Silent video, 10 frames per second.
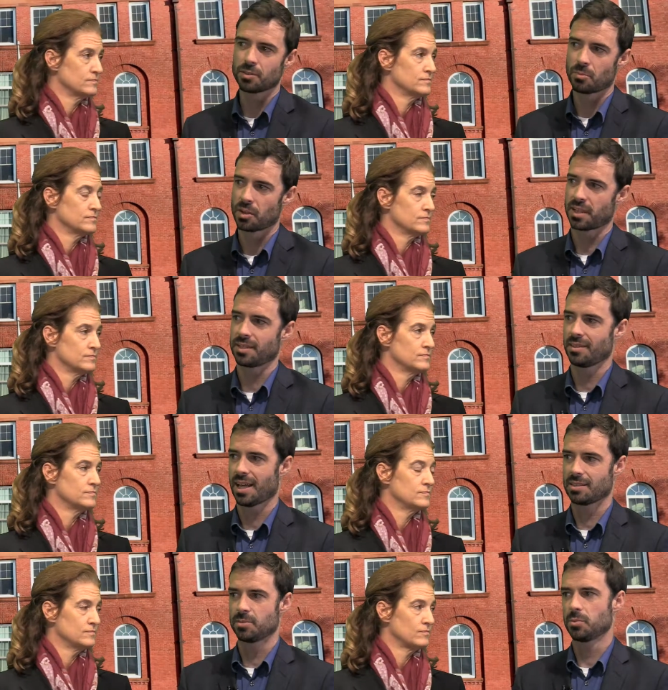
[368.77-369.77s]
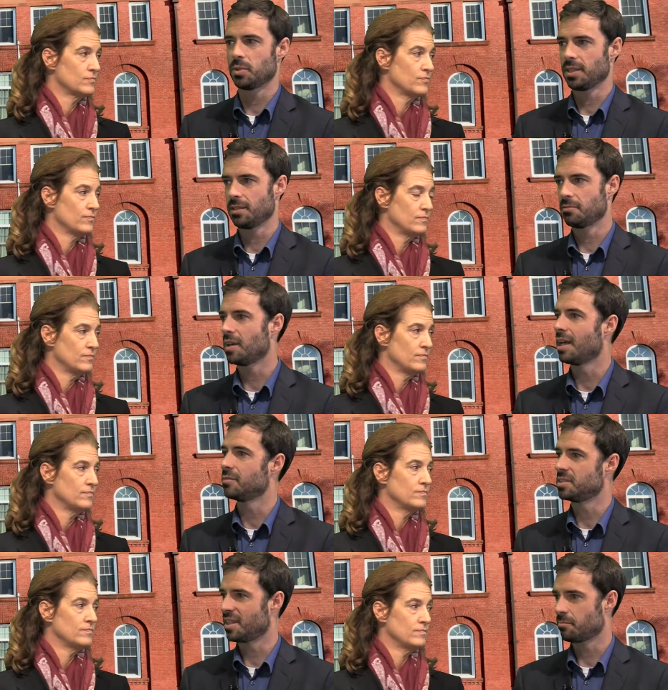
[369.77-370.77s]
Speaker 1: market has between five
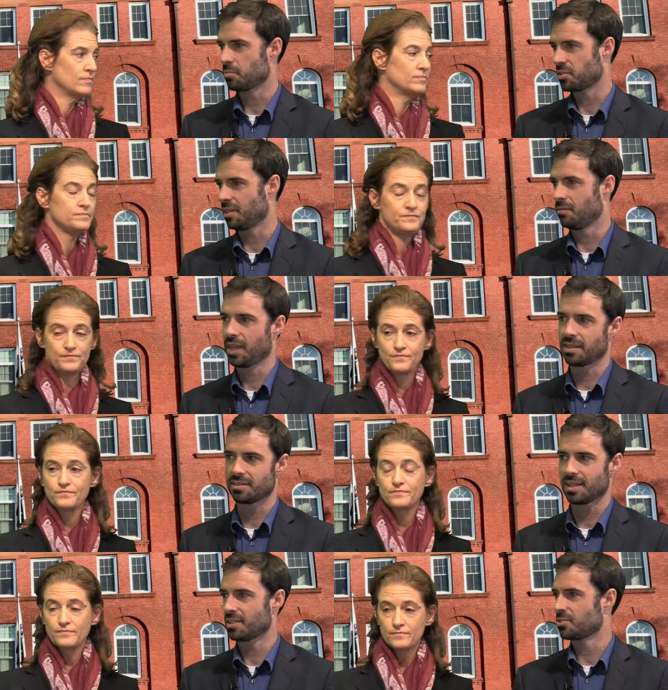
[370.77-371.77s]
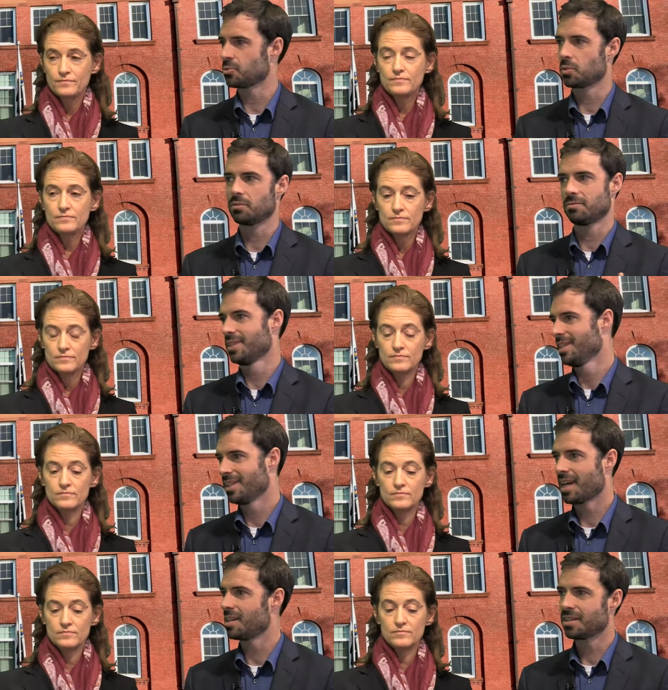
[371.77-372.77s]
and seven percent vacancy. That's just sort of
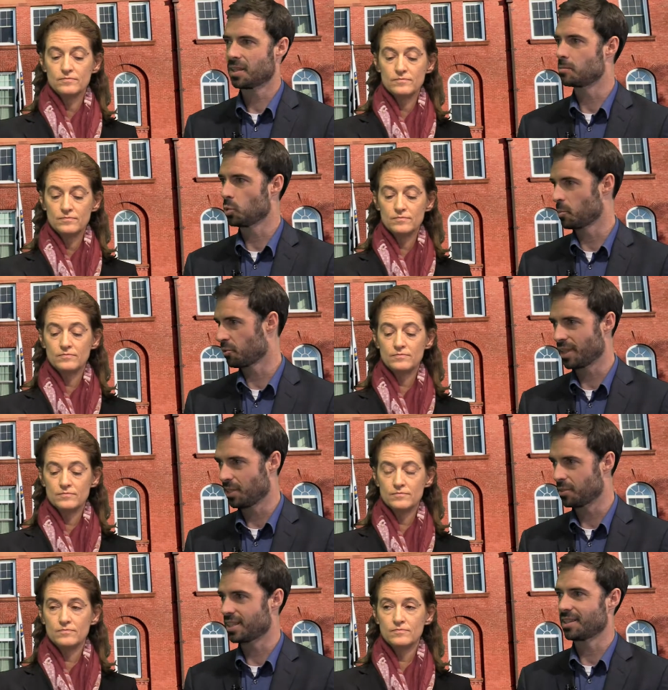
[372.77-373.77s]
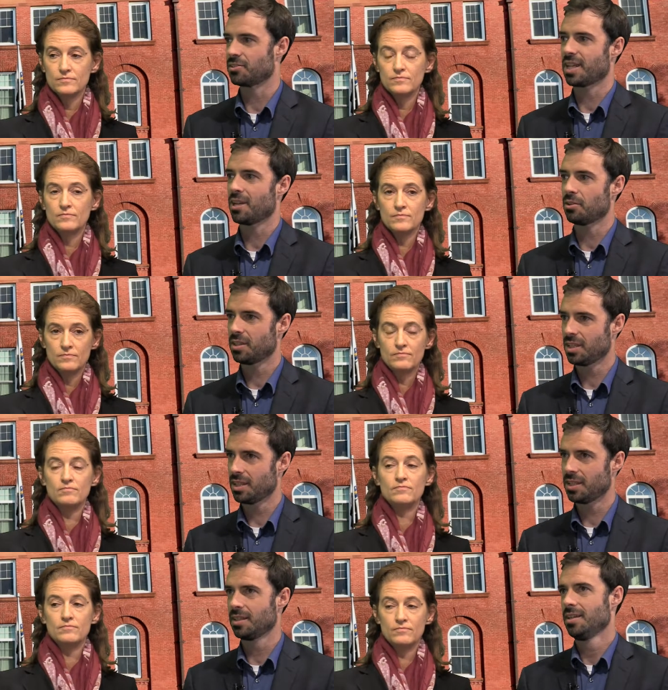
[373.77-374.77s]
kind of like the unemployment rate. You know, it's like there's a mm-hmm. healthy.
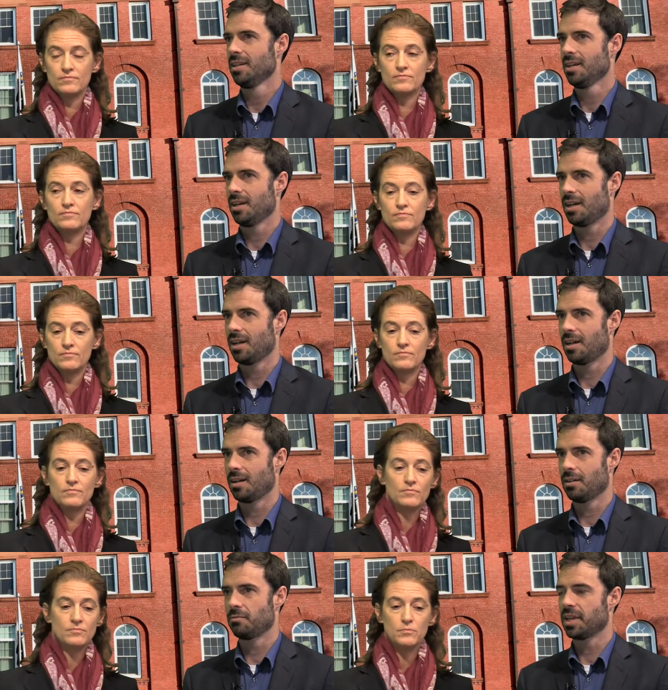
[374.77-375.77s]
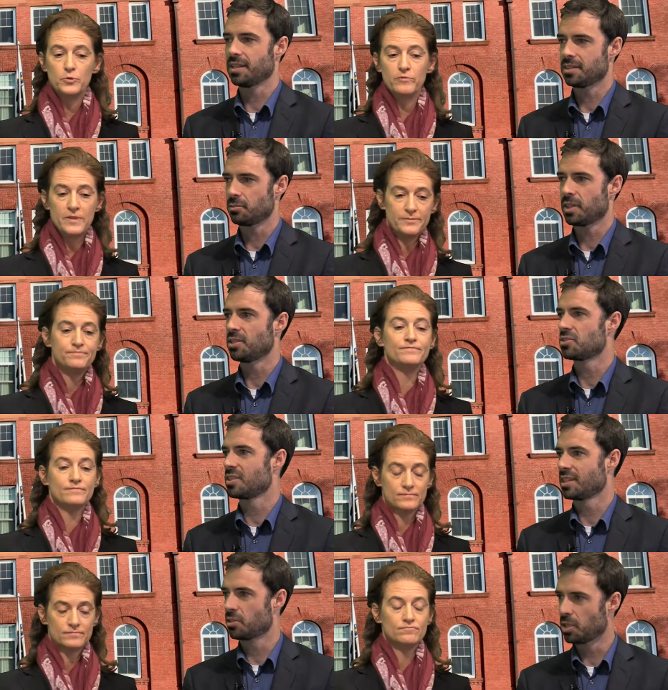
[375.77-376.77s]
Mm -hmm. Uh, vacancy okay. rate, just
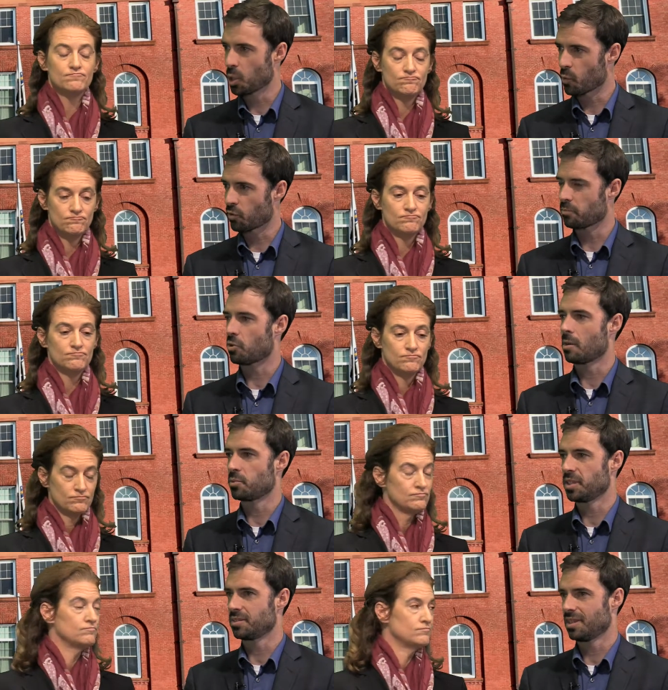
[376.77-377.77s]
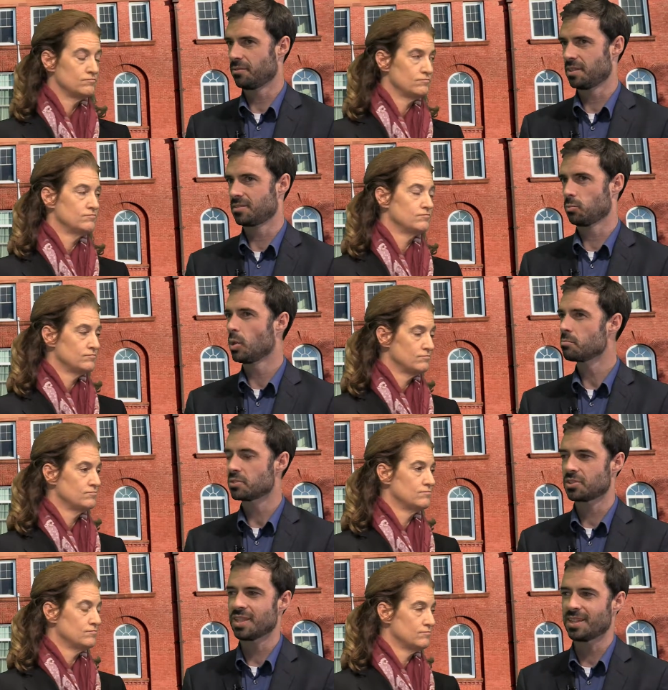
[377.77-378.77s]
like turning mm -hmm. over mm-hmm. of properties. If it's
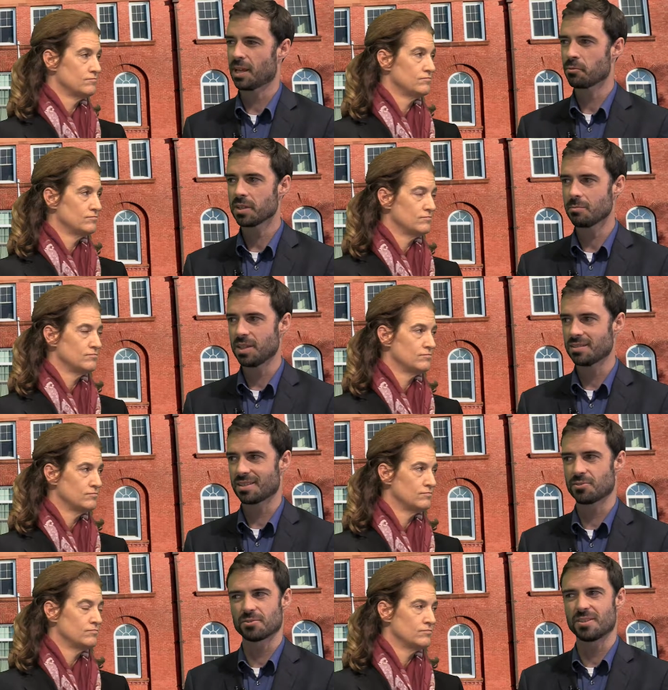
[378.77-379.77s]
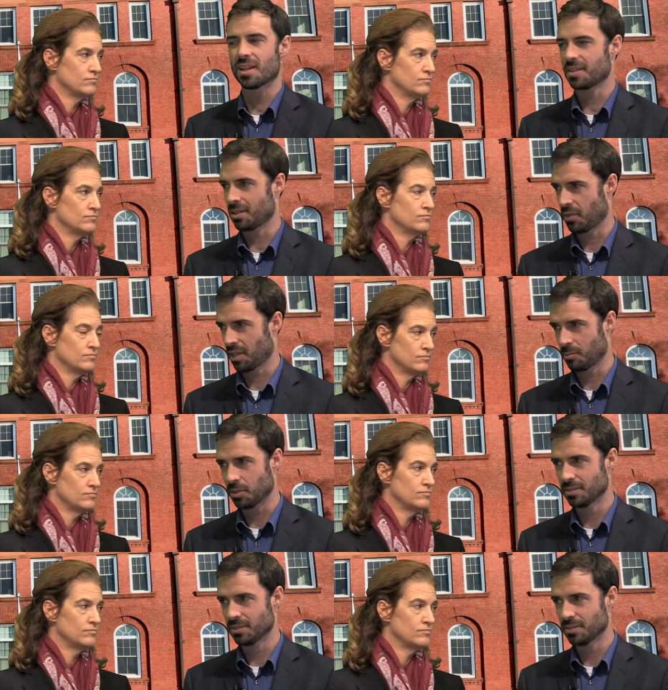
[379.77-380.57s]
1%, that really means that there's nothing available.